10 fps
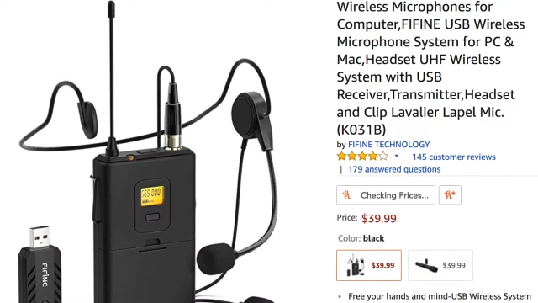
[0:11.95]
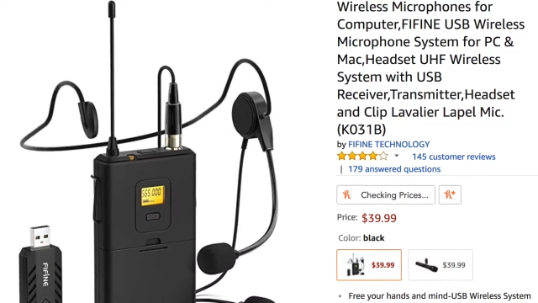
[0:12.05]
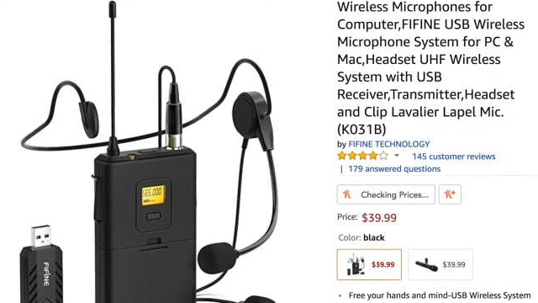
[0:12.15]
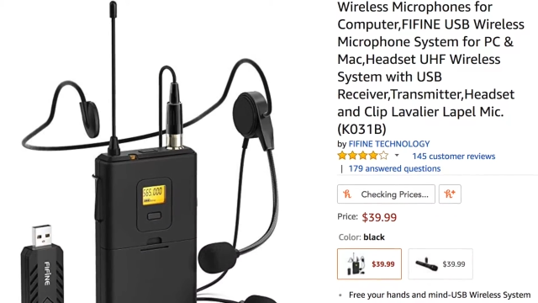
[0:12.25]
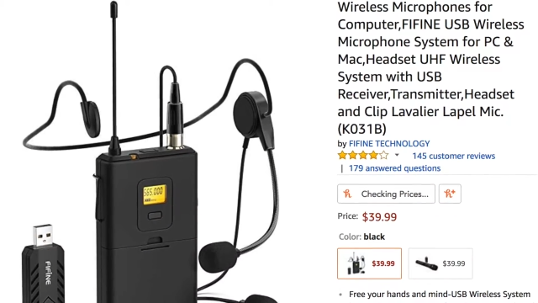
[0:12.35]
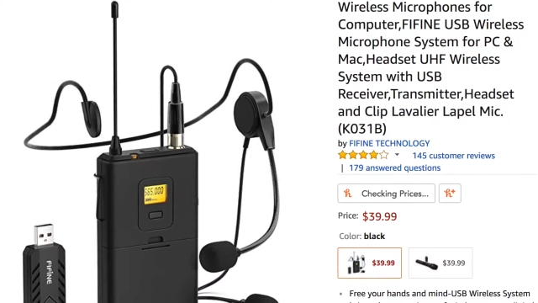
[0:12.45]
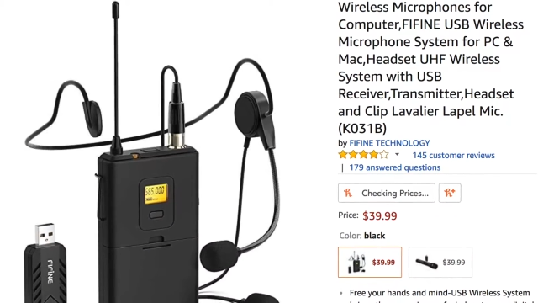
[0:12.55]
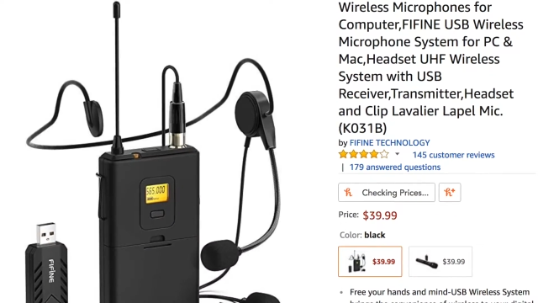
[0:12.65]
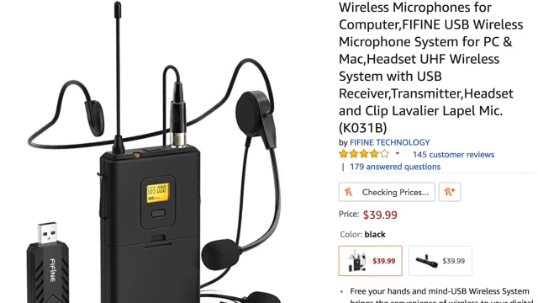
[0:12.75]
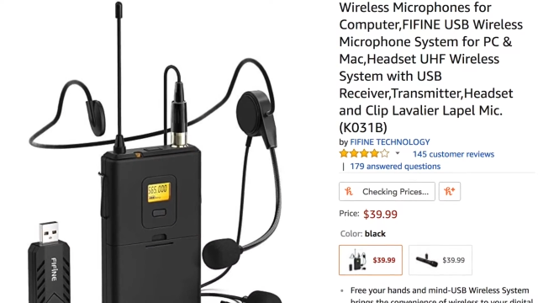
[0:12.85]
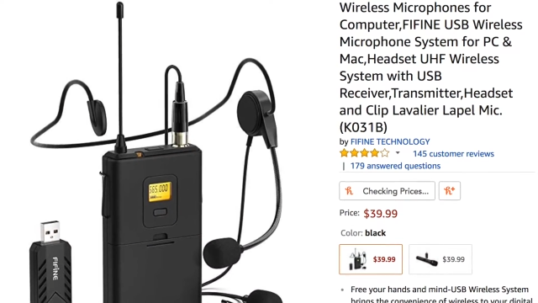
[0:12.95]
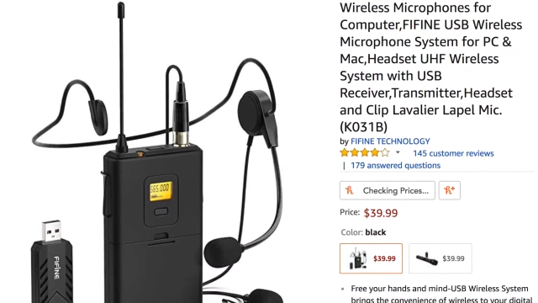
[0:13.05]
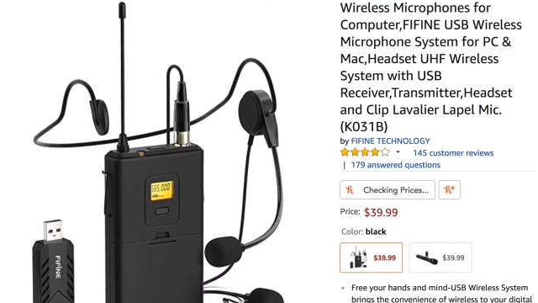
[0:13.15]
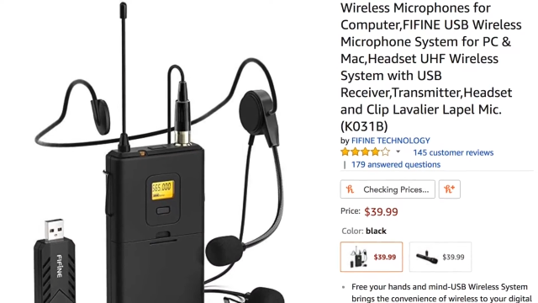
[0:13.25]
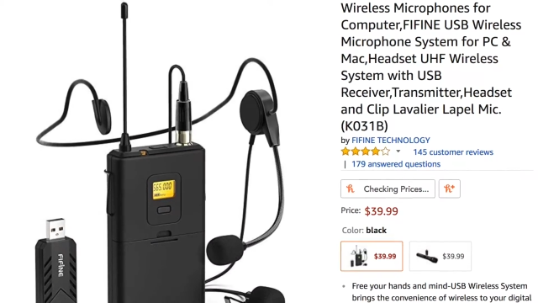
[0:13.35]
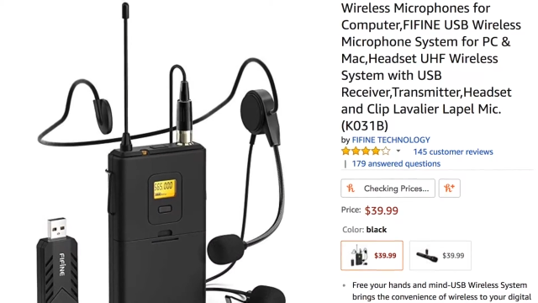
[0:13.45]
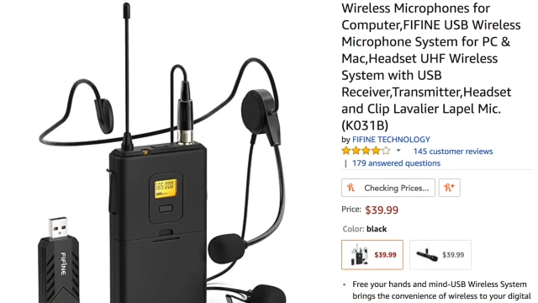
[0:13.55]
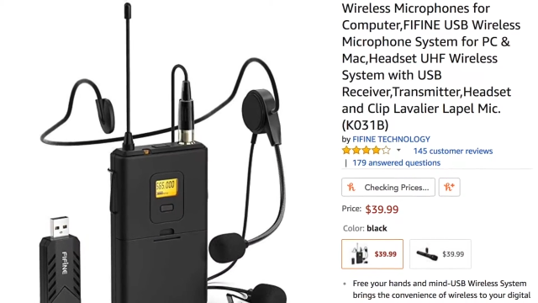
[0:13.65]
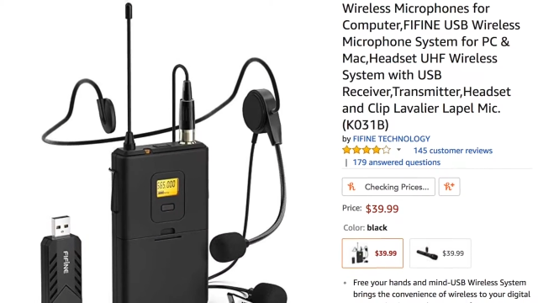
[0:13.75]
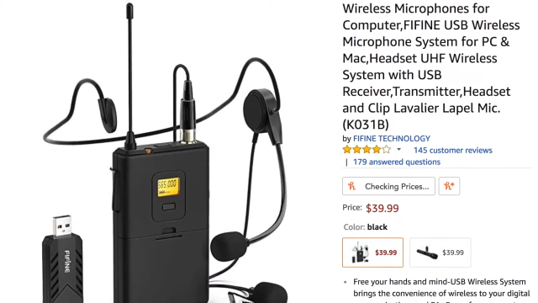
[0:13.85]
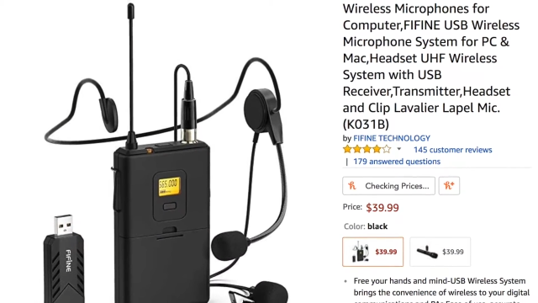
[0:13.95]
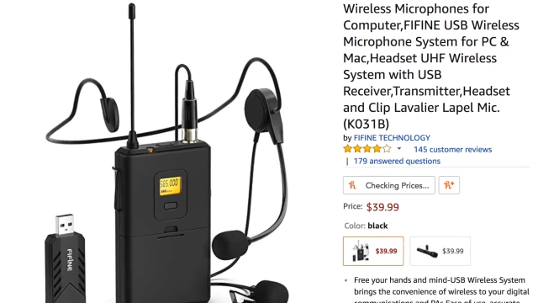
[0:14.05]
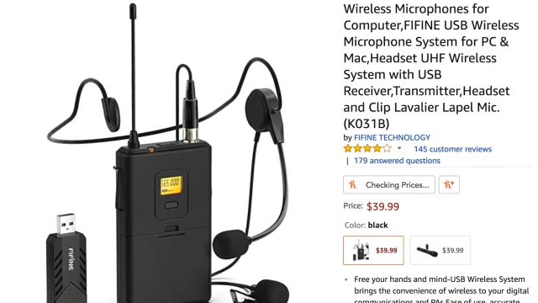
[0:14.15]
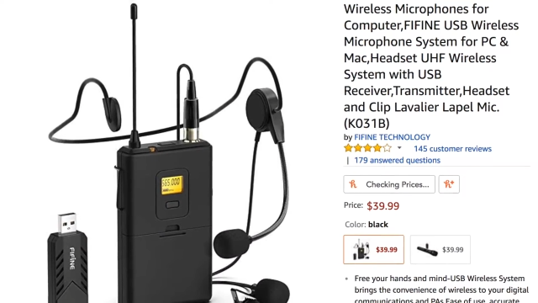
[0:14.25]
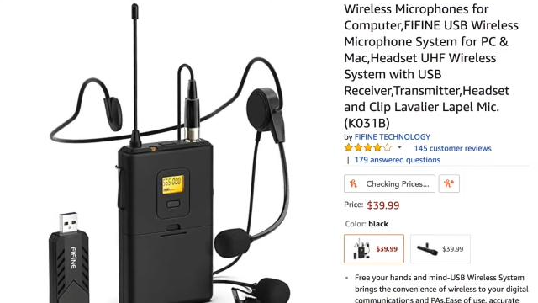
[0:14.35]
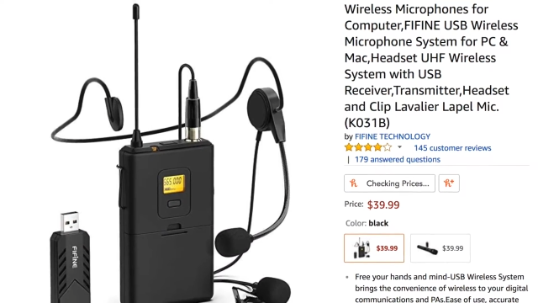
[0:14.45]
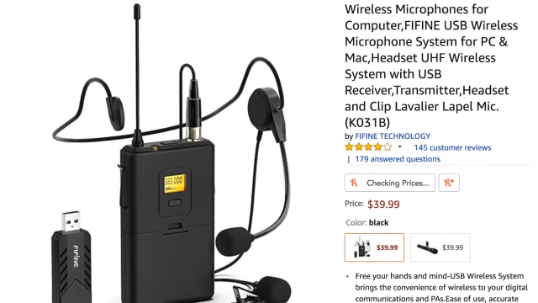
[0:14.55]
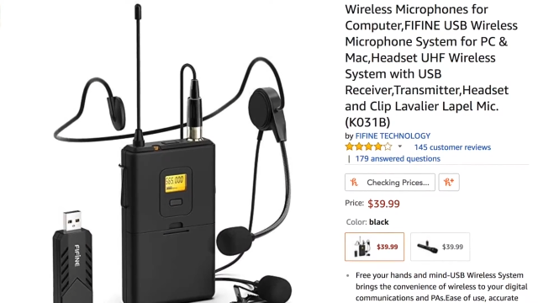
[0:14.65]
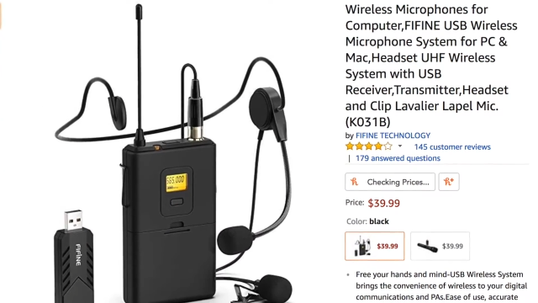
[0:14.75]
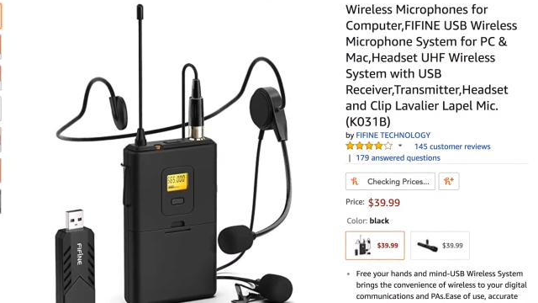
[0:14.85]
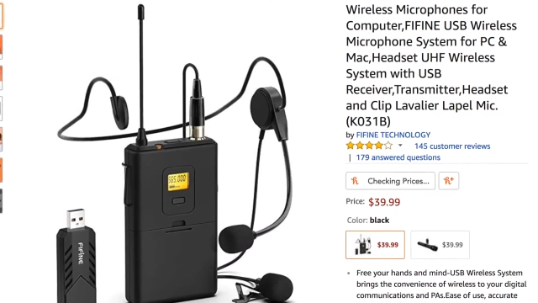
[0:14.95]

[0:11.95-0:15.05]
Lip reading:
[unreadable: no face in view]